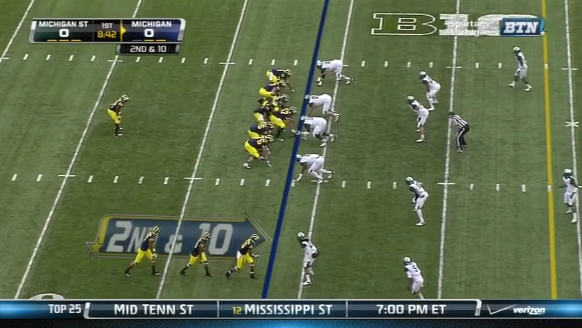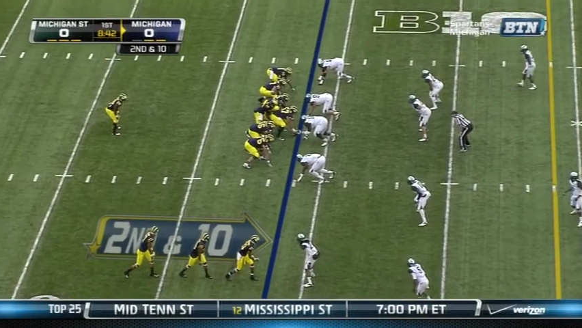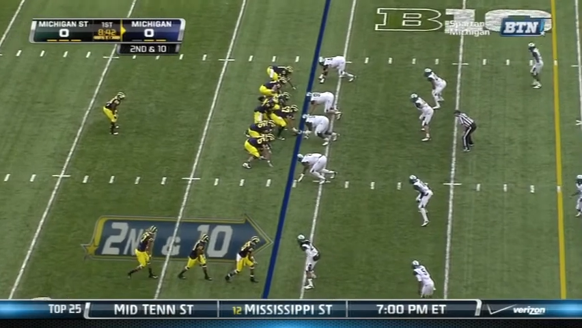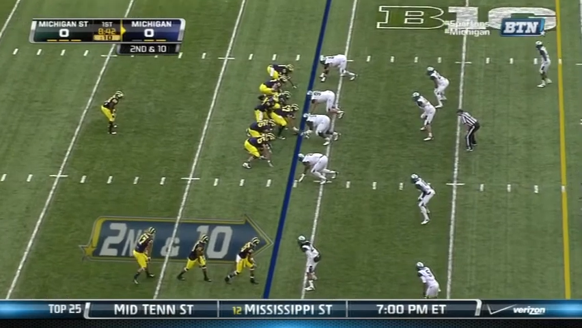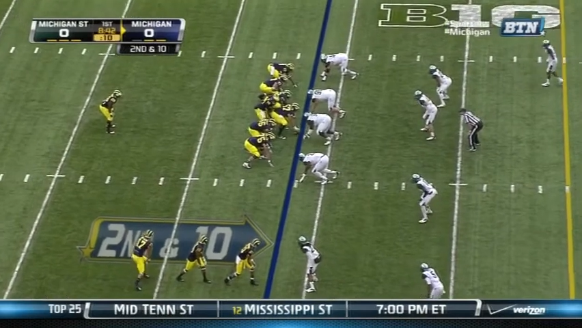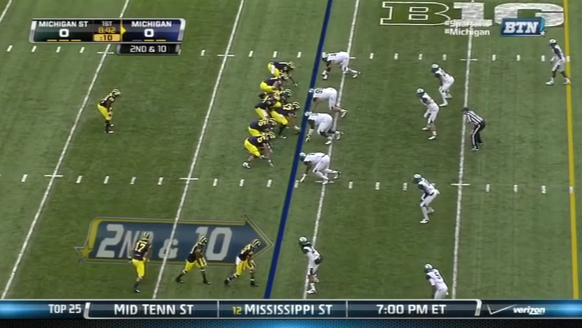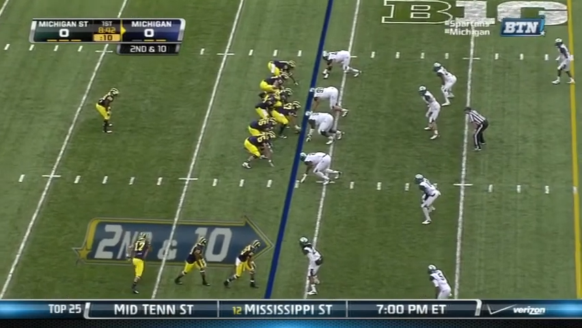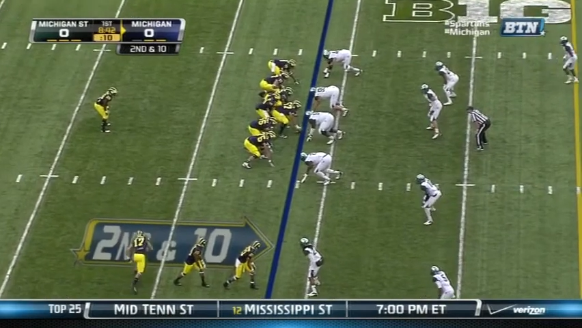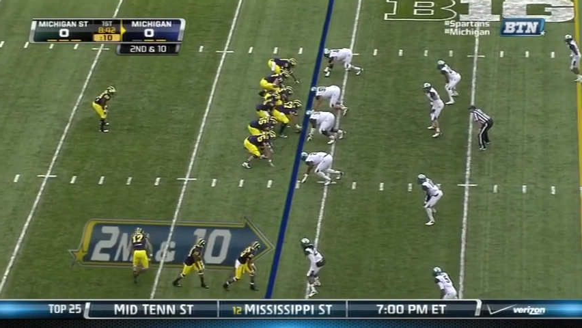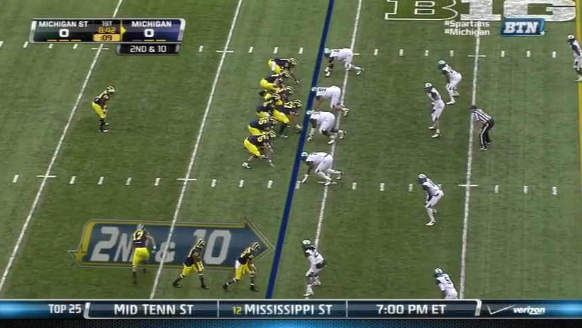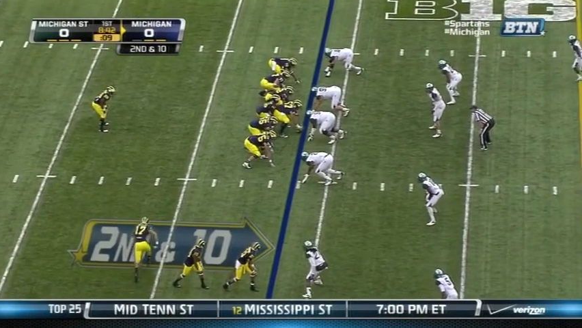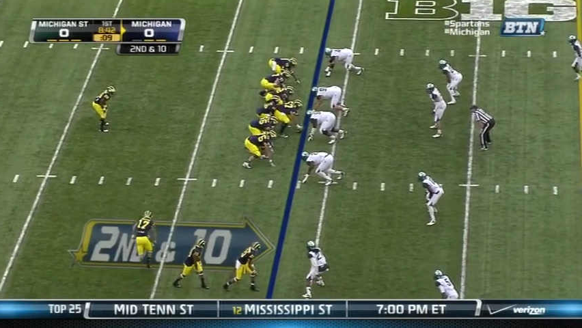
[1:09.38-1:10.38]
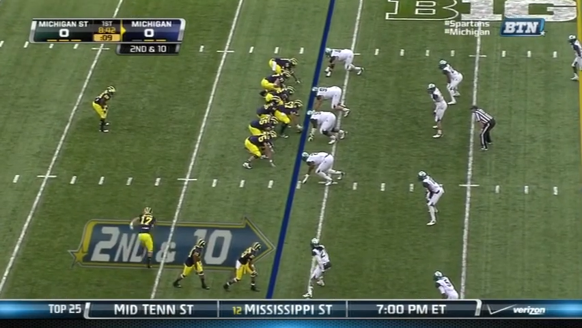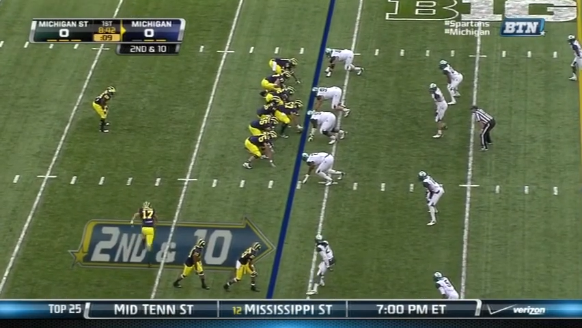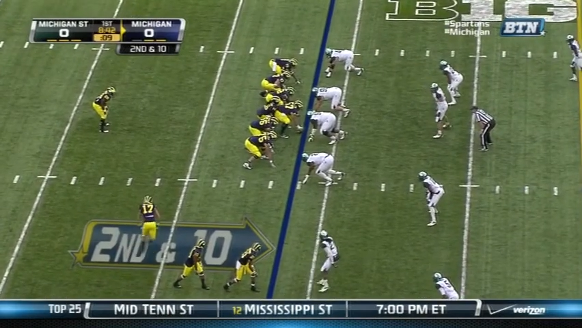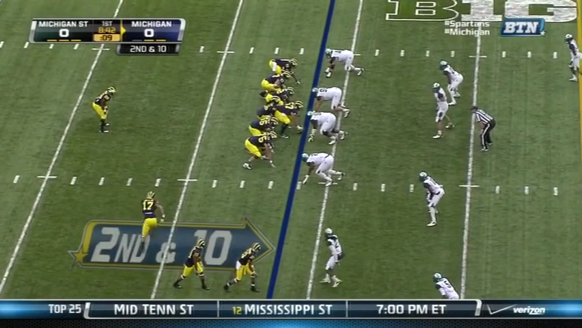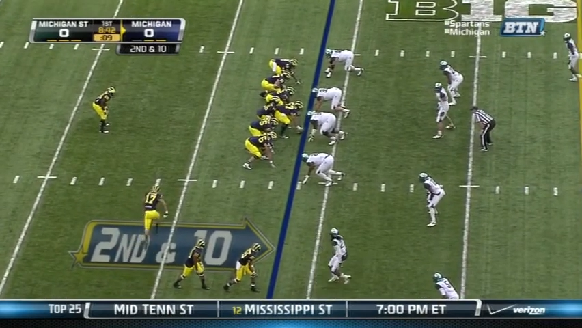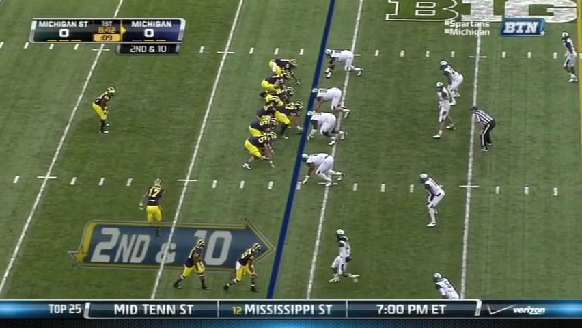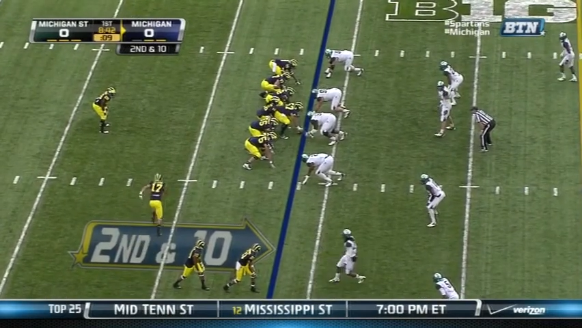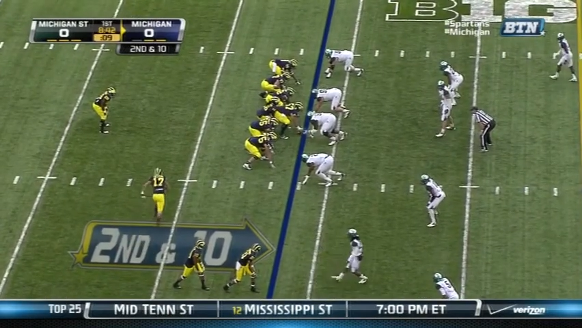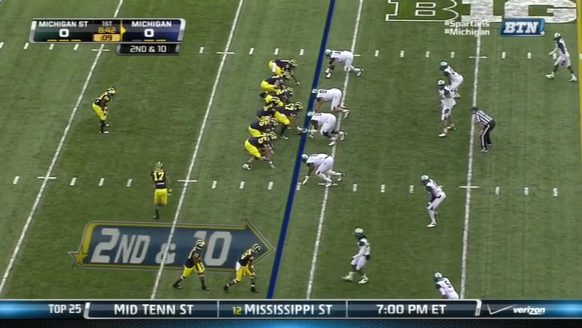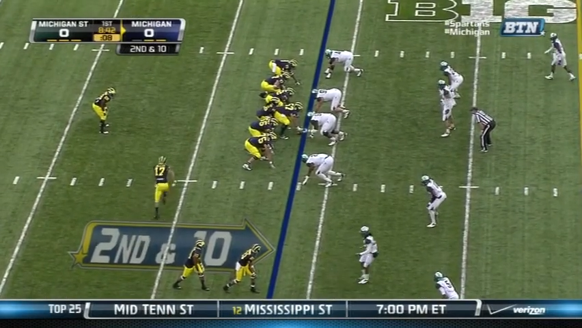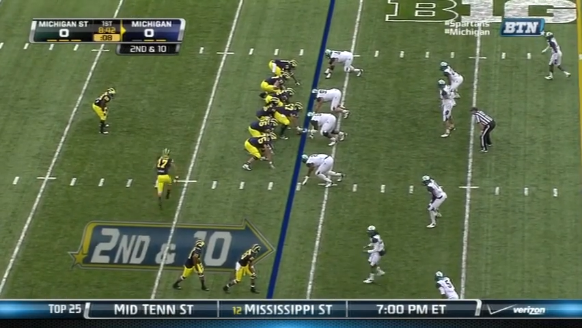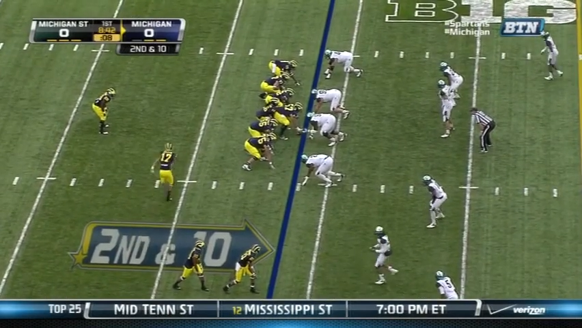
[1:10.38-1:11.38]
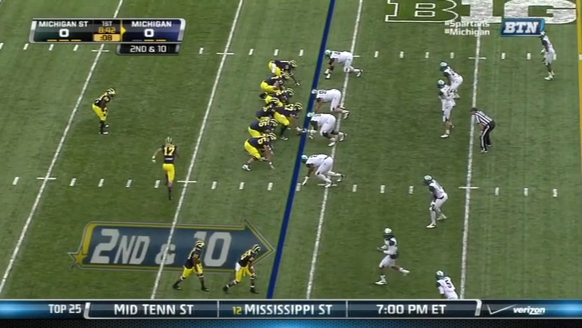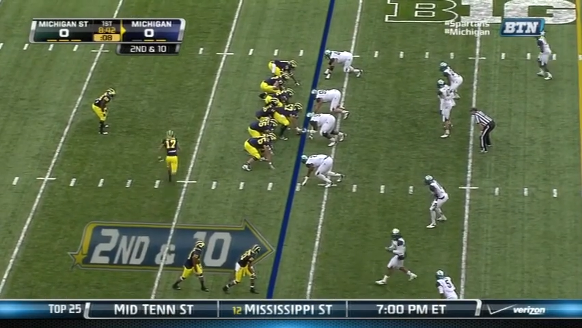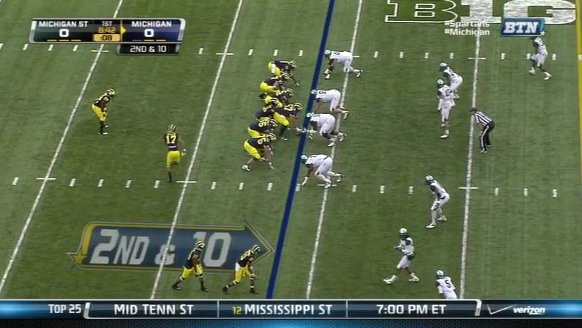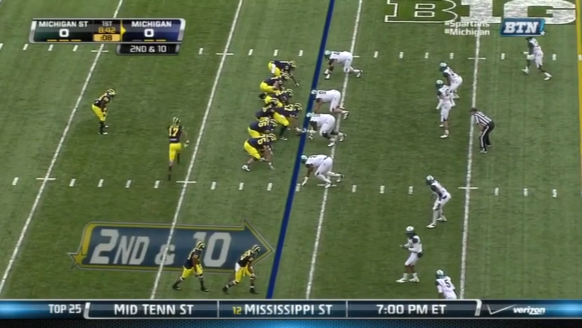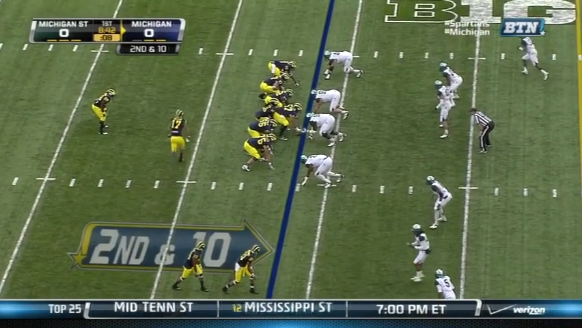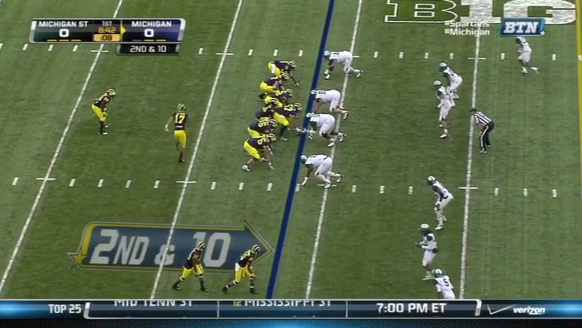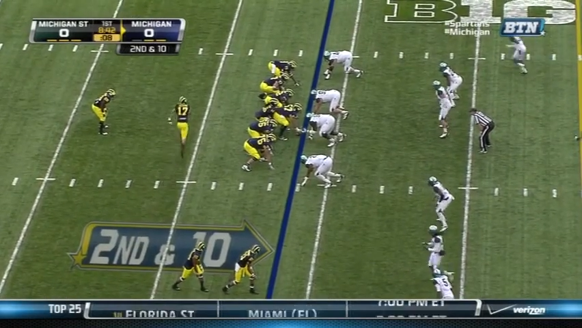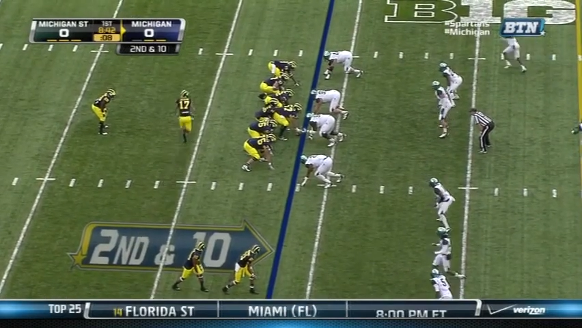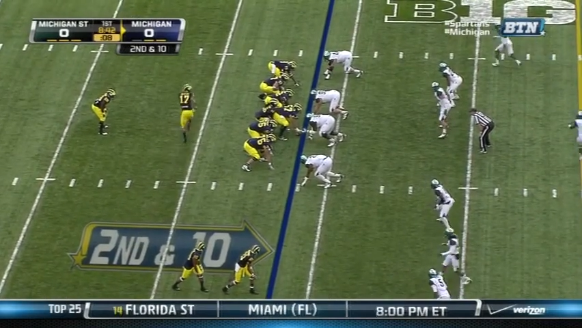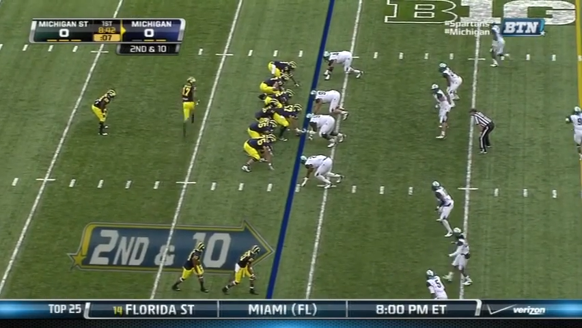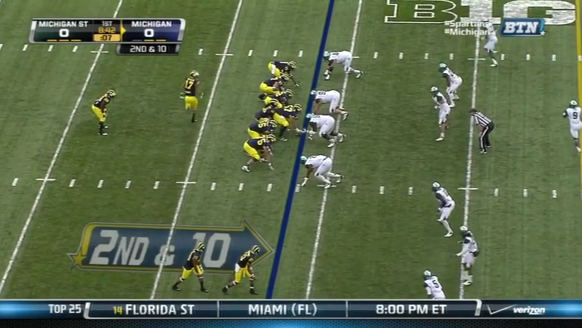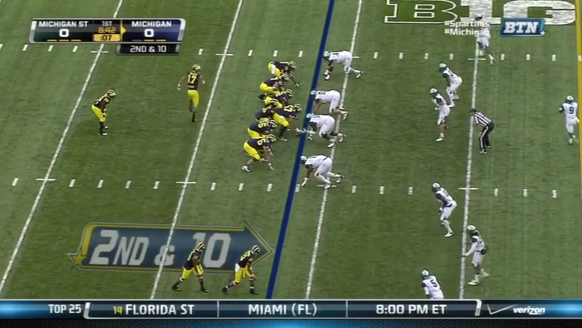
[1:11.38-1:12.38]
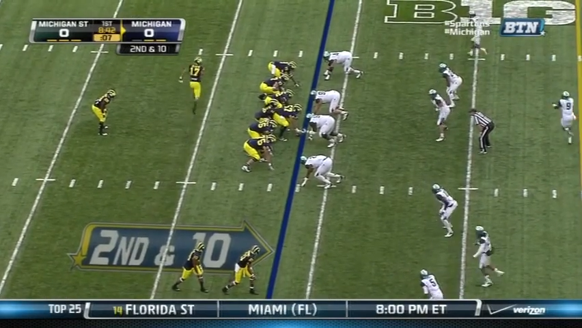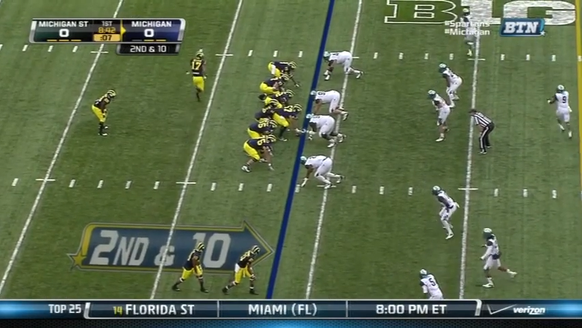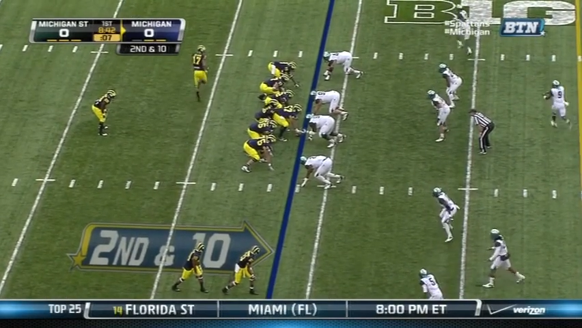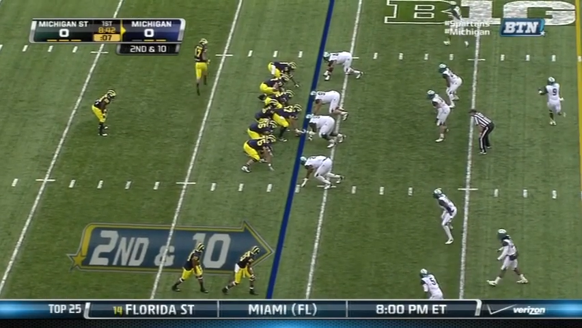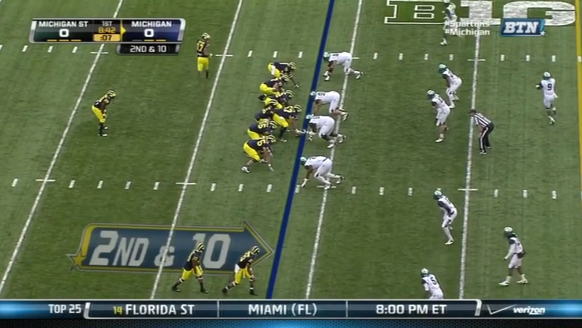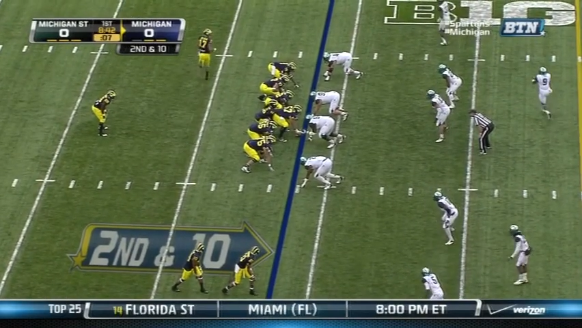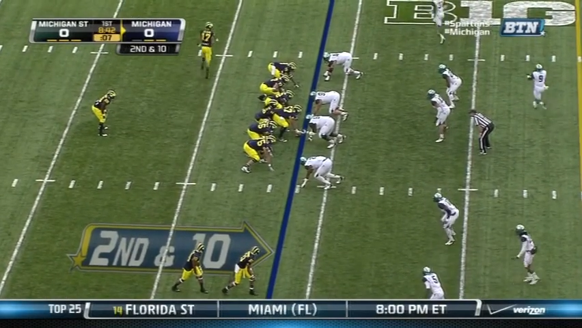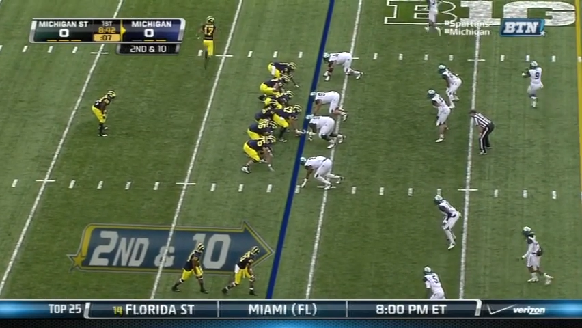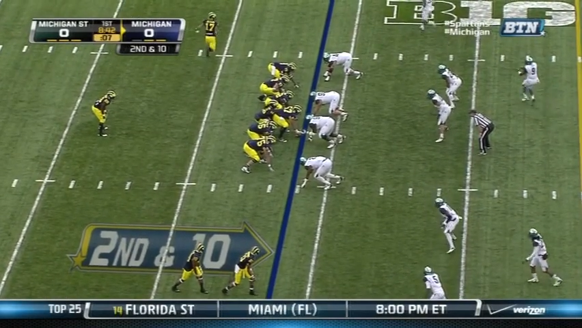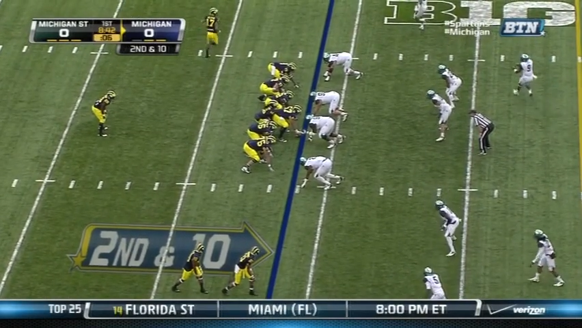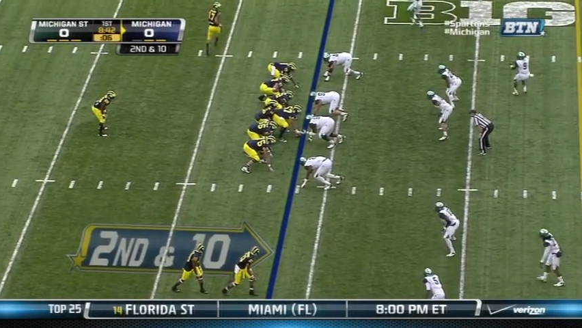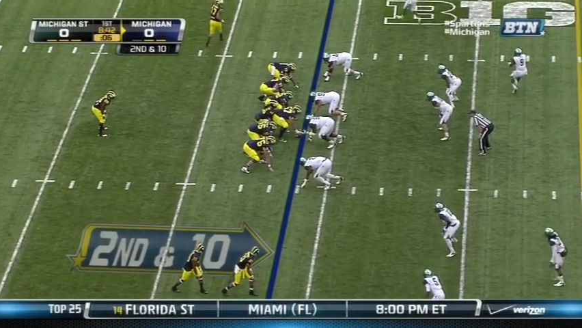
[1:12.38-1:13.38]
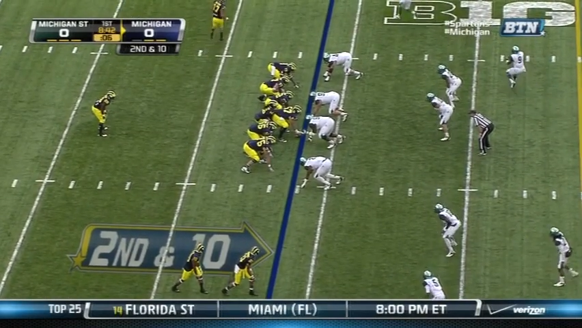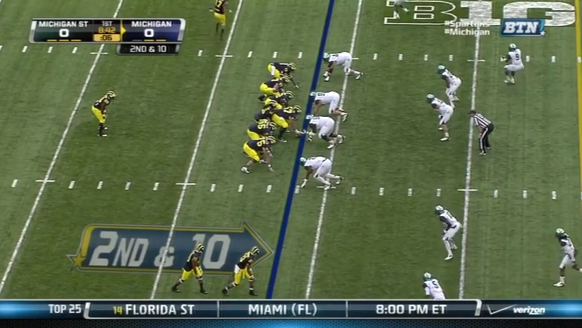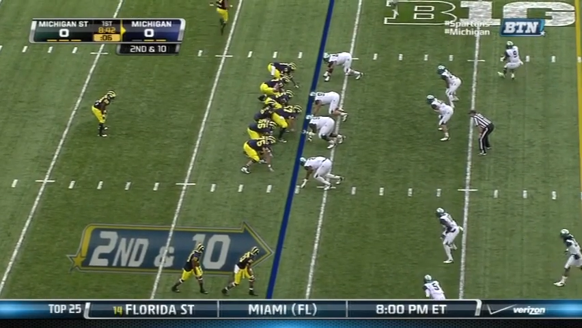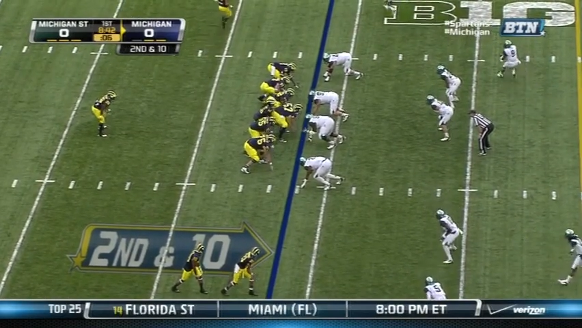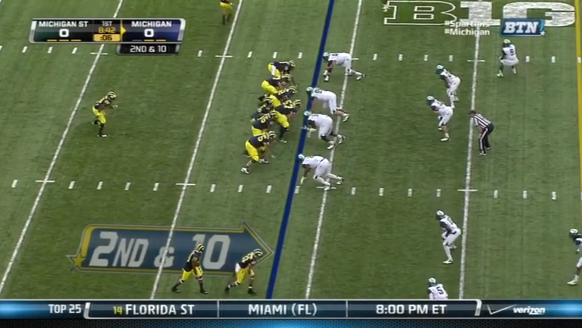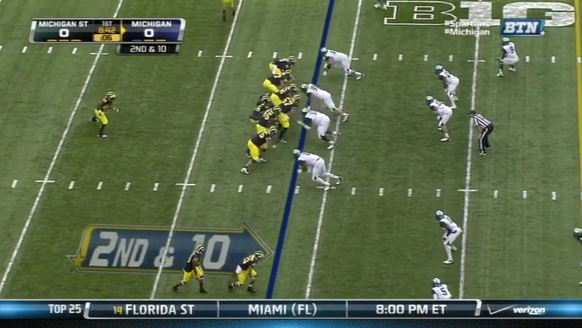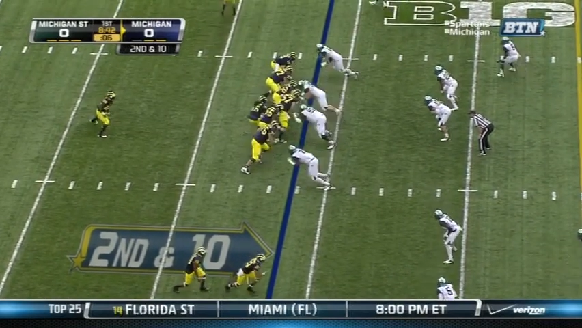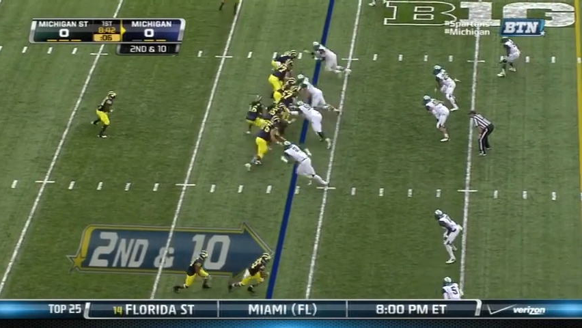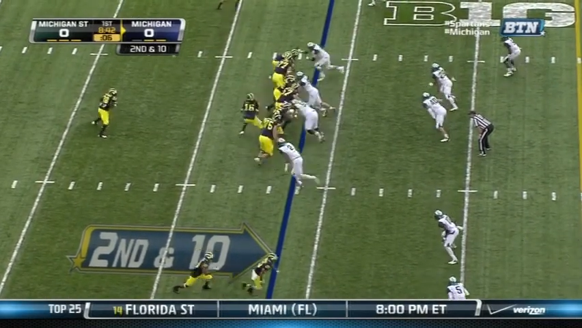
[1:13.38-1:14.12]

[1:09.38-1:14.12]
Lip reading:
[unreadable: no face in view]